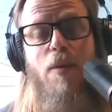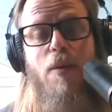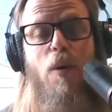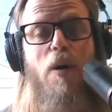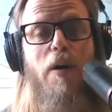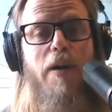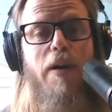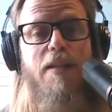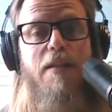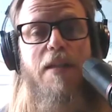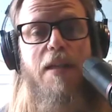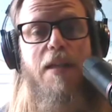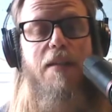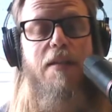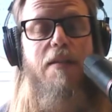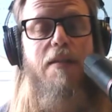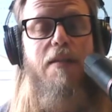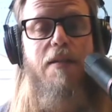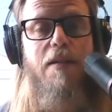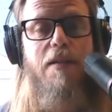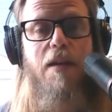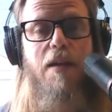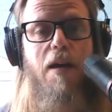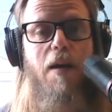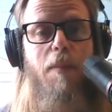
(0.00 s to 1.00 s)
So I did
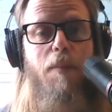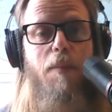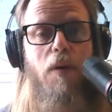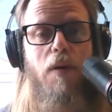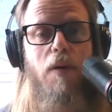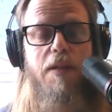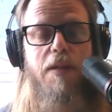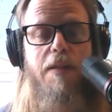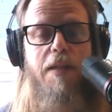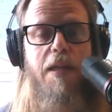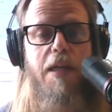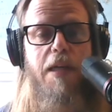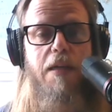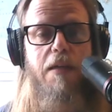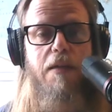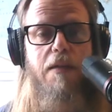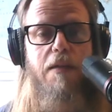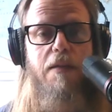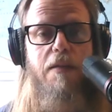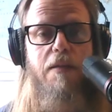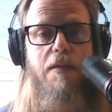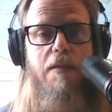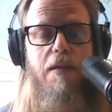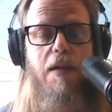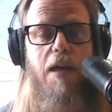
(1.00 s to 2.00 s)

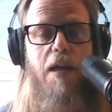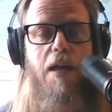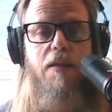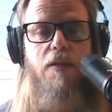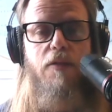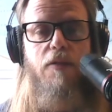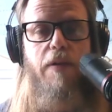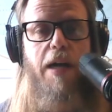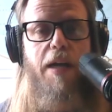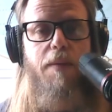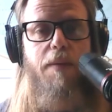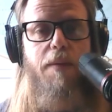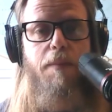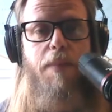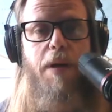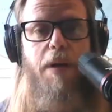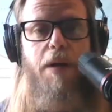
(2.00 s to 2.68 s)
politics undergrad